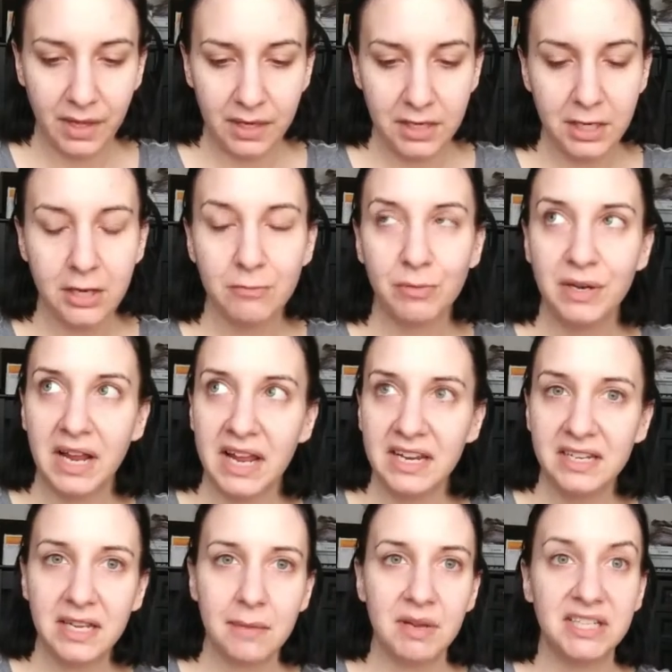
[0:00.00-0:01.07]
you know,
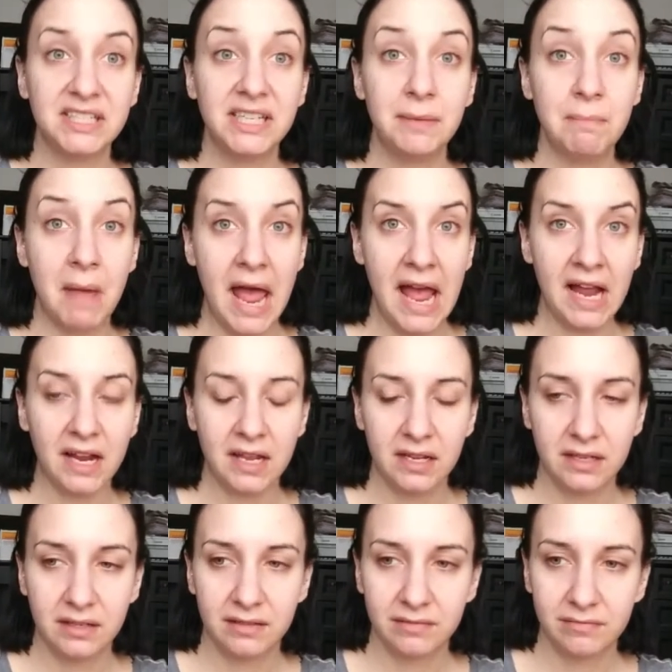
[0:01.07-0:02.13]
anytime I see Maxx
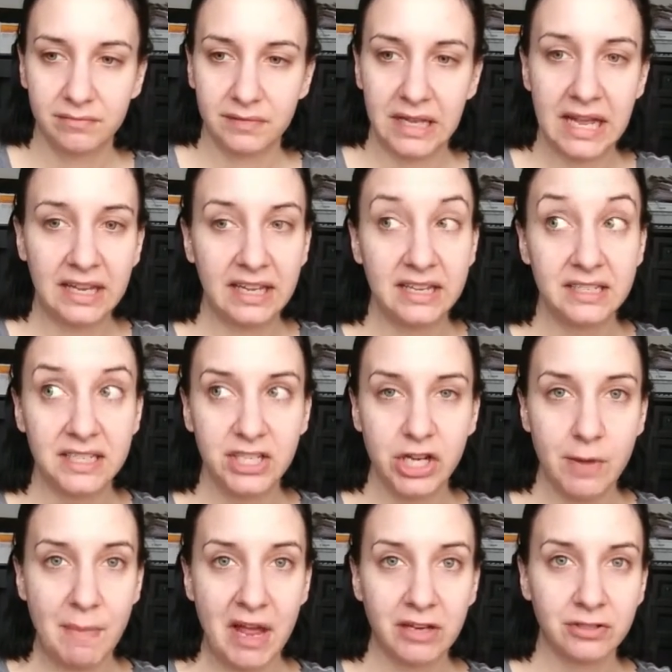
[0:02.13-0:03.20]
at like
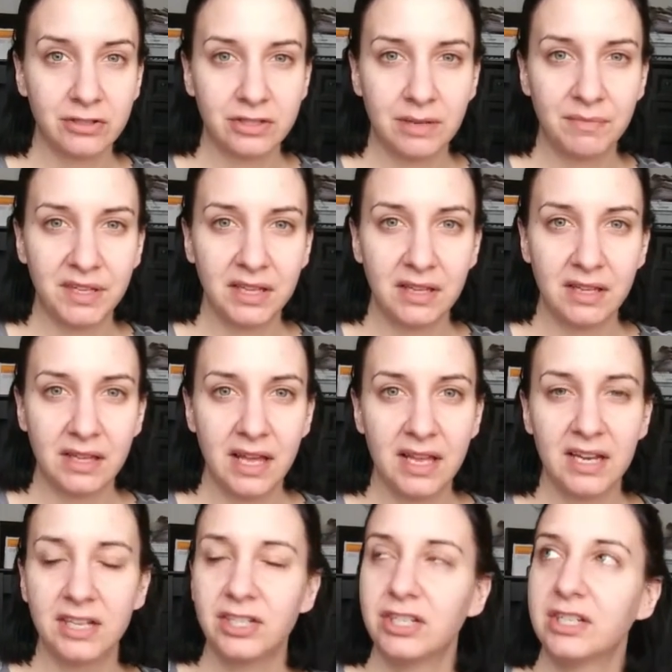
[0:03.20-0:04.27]
TJ Maxx or something like
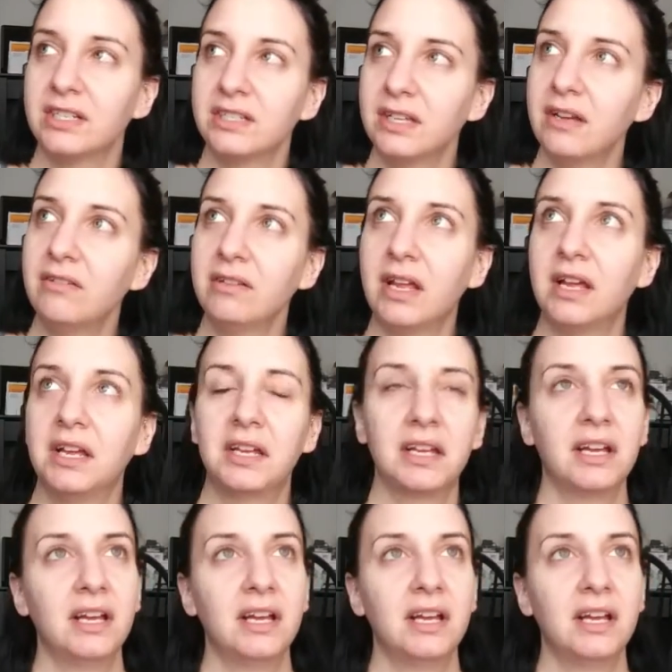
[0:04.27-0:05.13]
that, it's just so like,